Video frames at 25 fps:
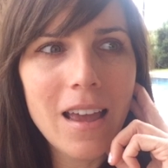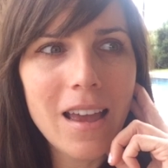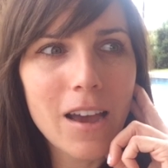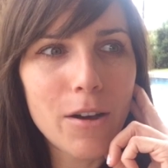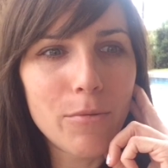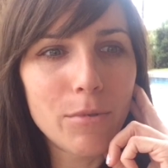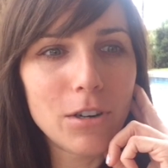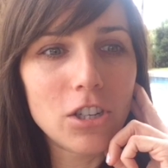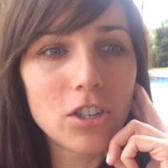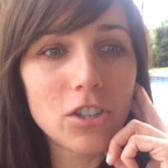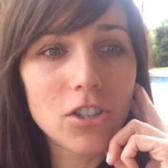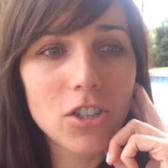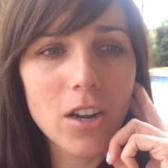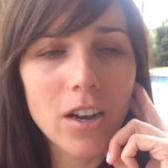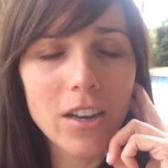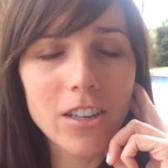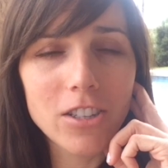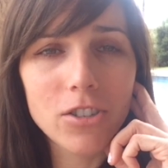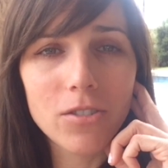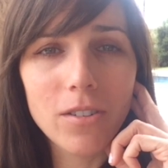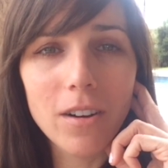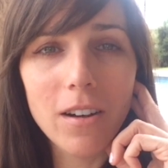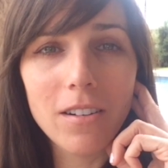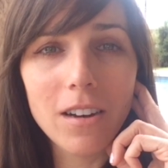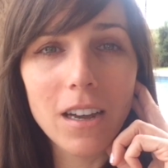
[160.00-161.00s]
and we just
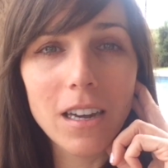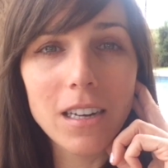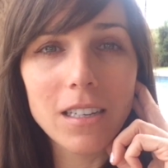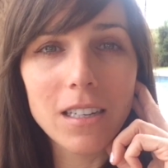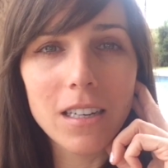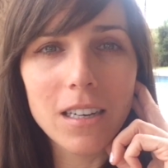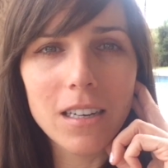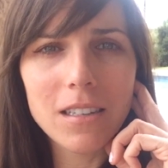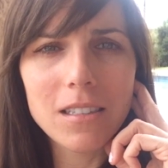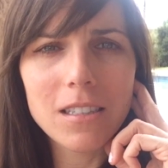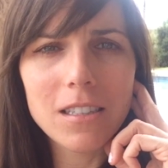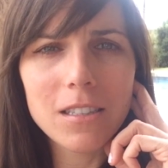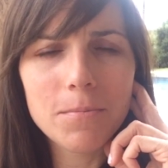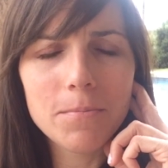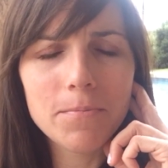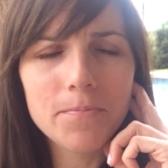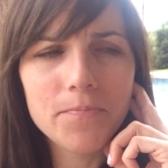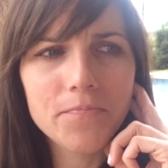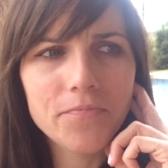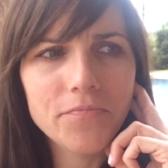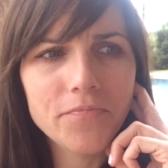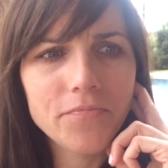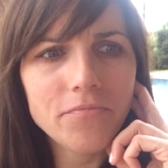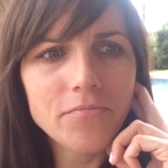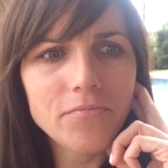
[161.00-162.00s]
tossed around ideas.
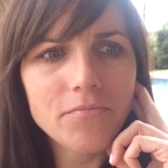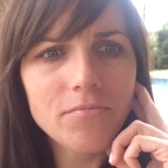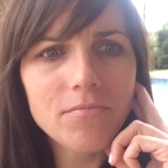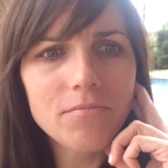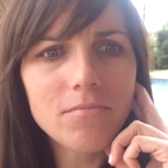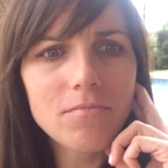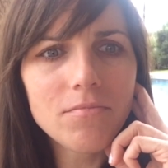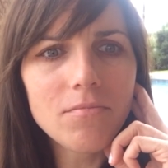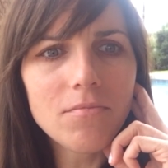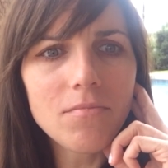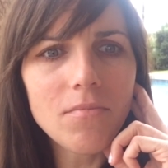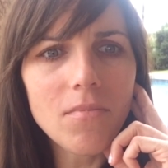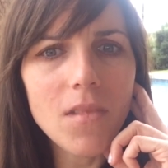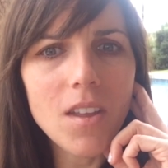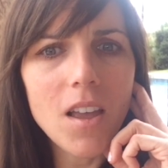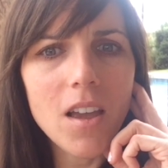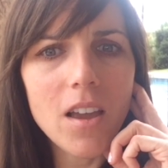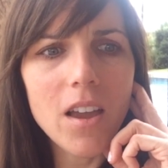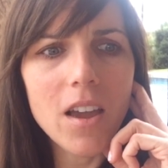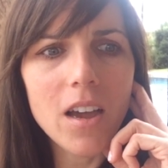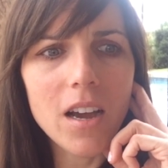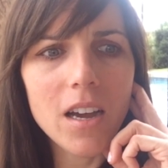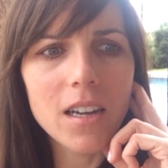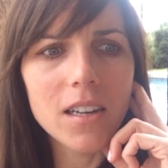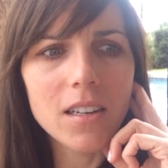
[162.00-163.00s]

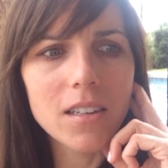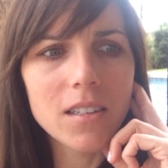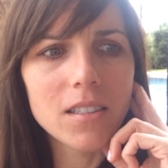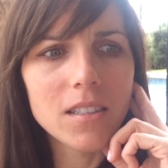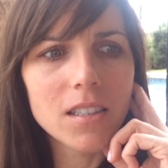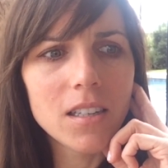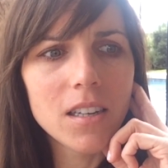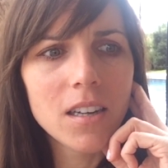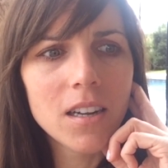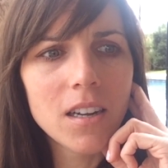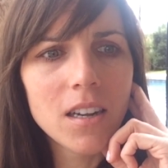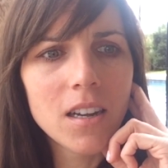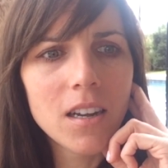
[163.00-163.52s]
And,